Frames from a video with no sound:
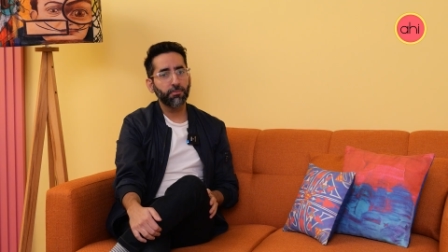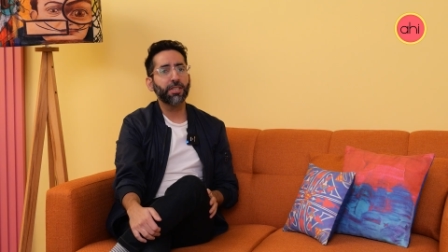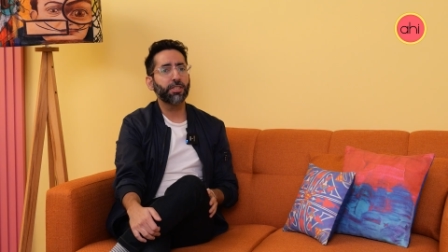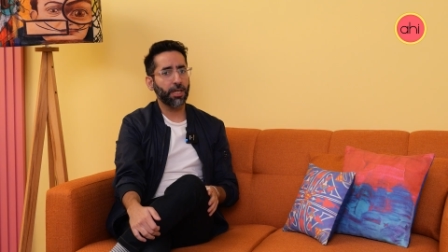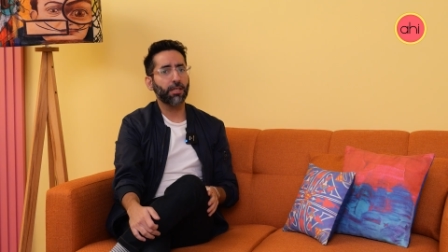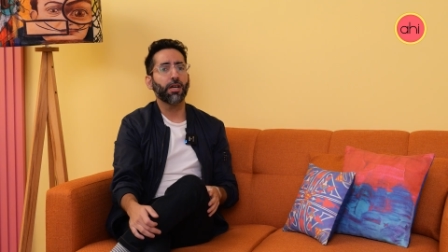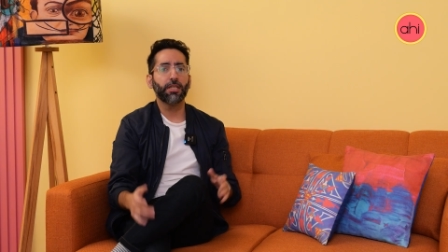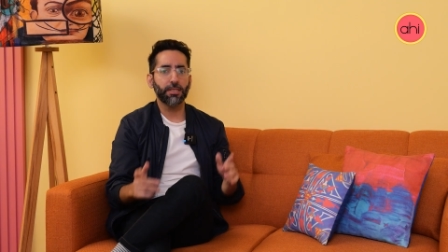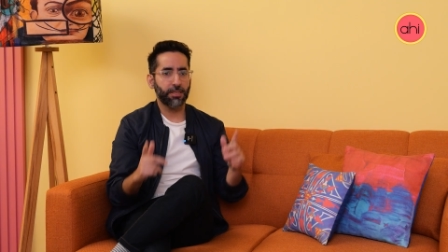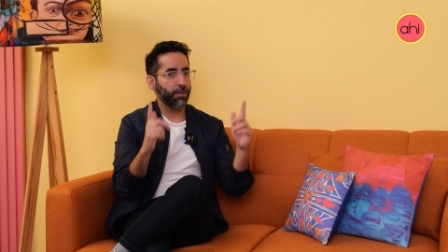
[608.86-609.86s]
Budget ka tha.
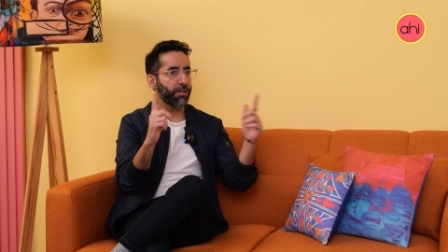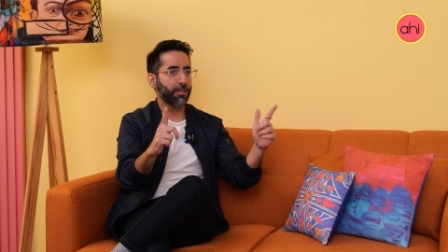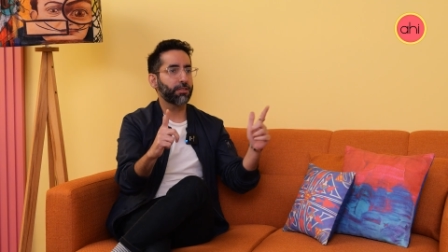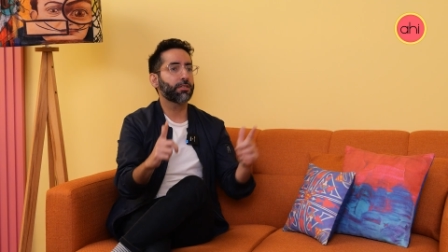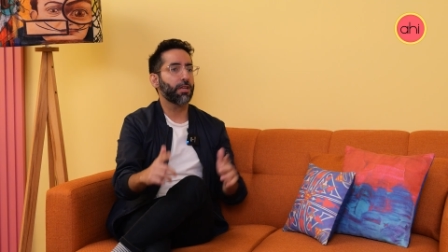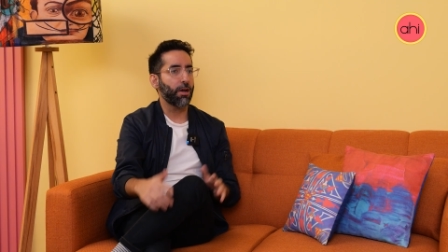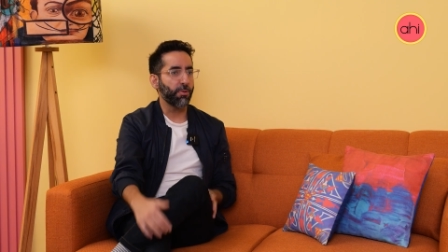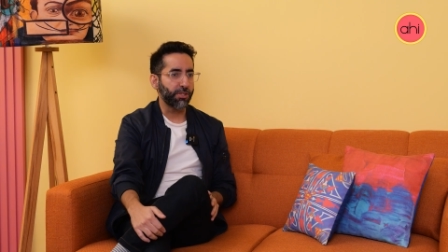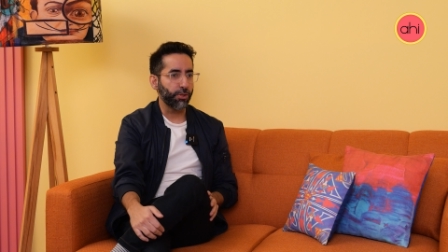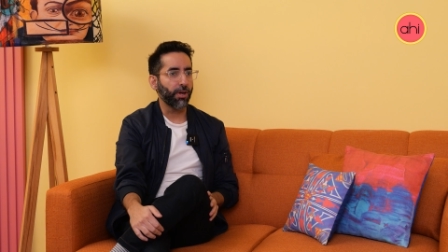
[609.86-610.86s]
They said, okay, this is how
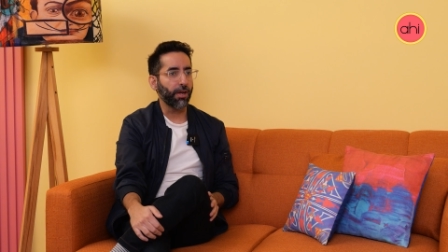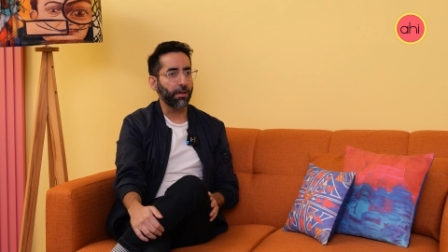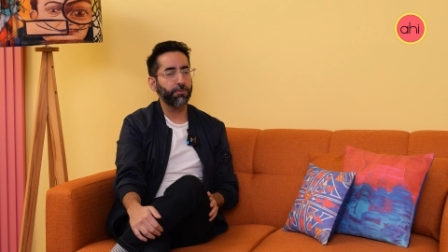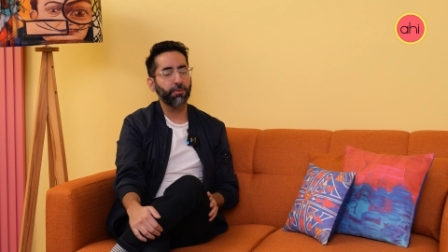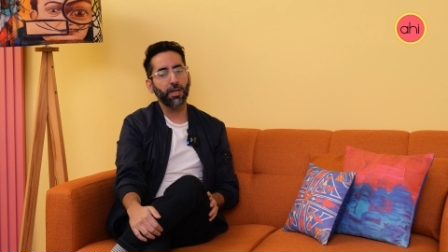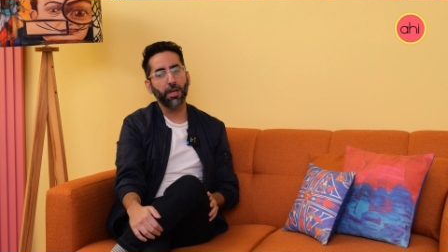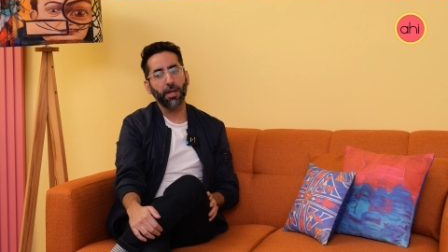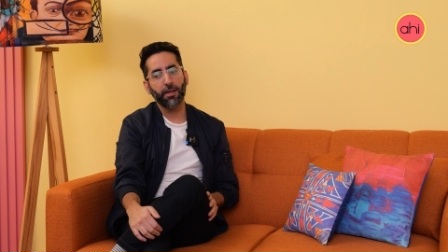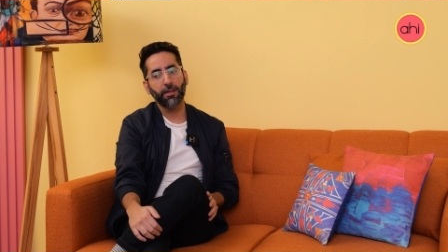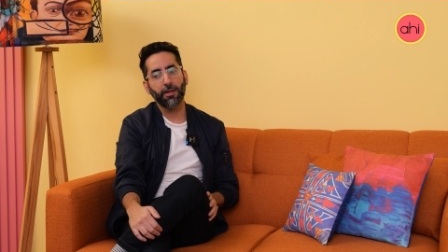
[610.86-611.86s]
much you have. Right.
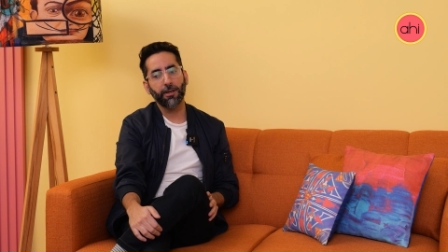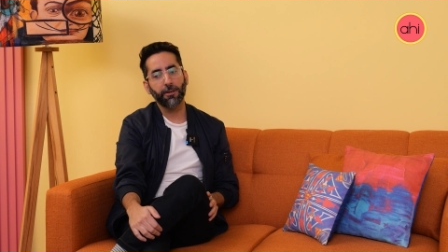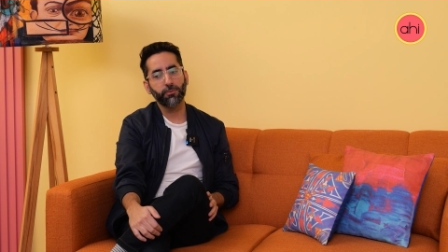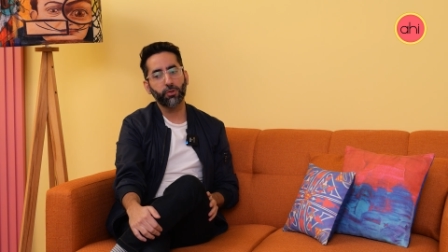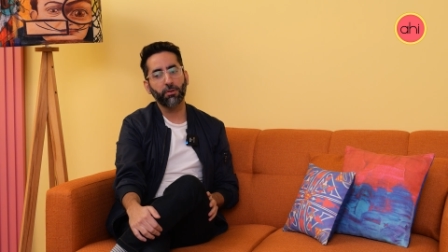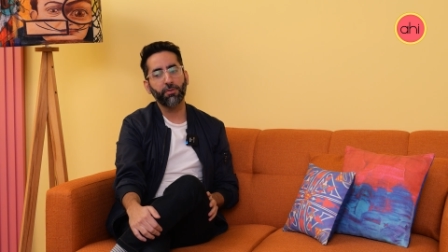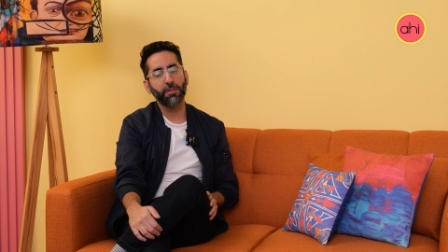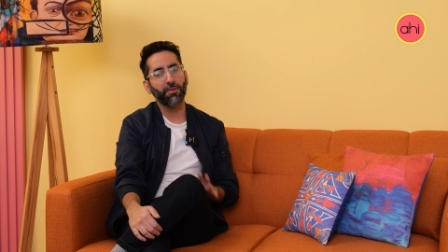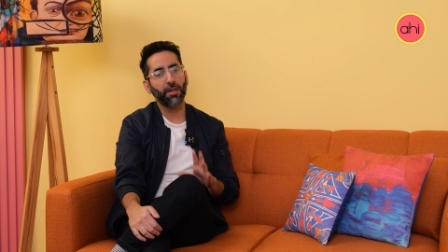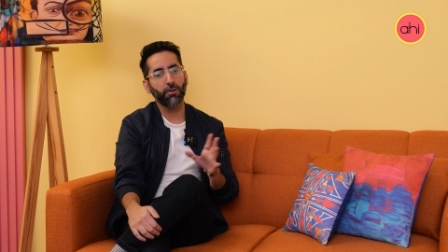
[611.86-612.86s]
And
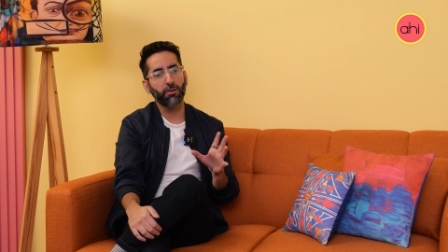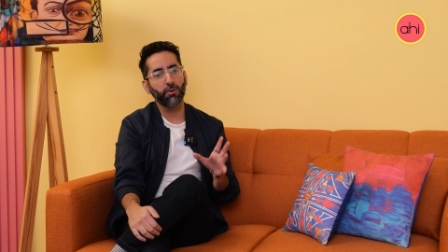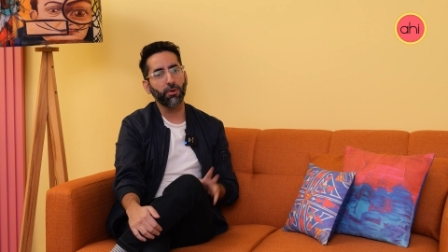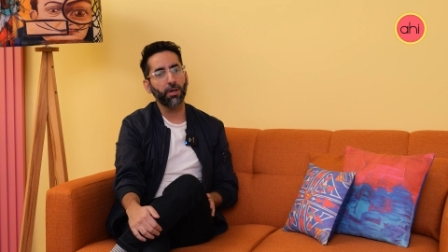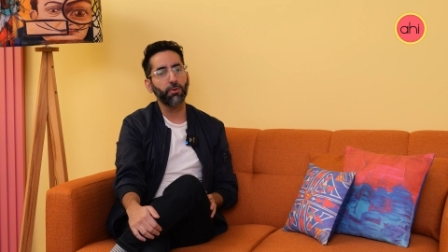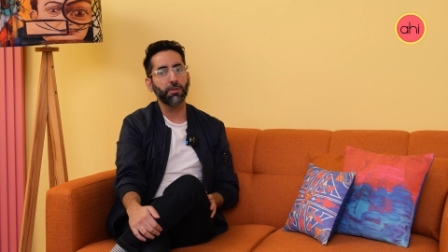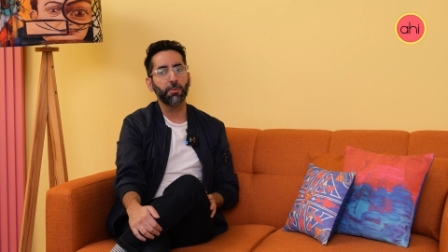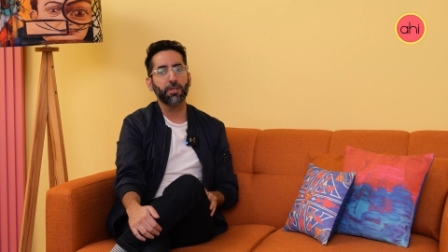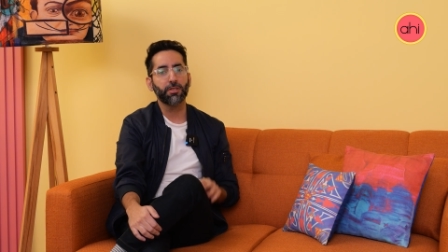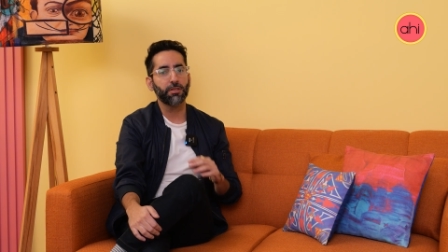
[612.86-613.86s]
Zulfi is very good to work
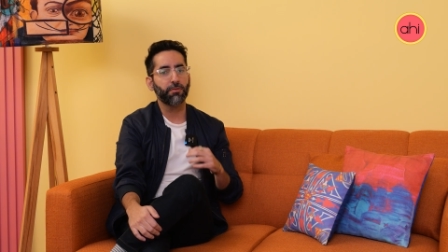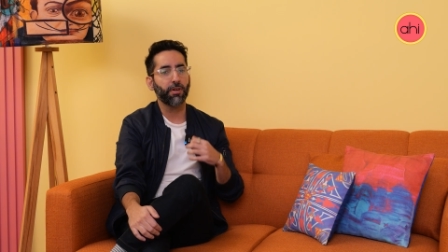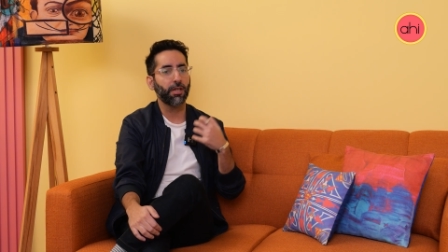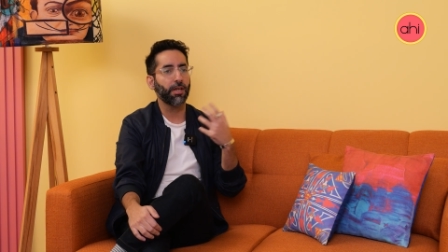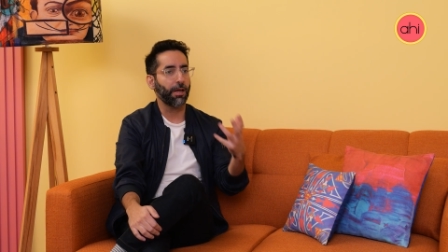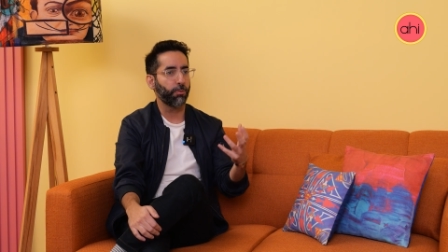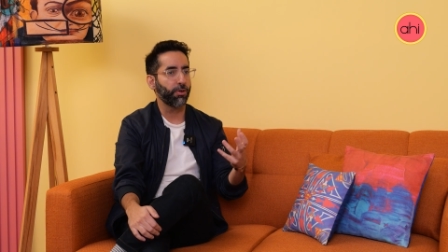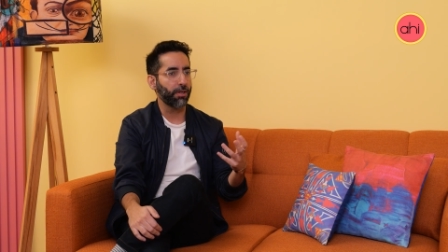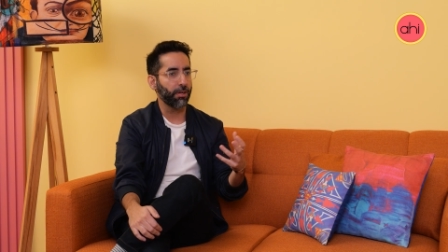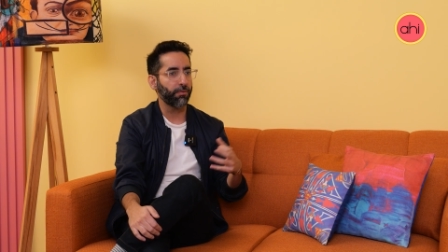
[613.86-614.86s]
with because he's very
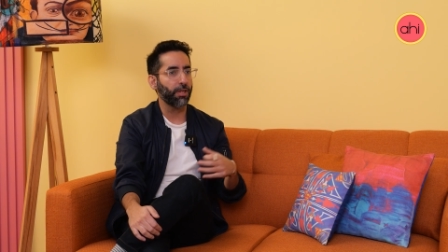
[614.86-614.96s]
collaborative.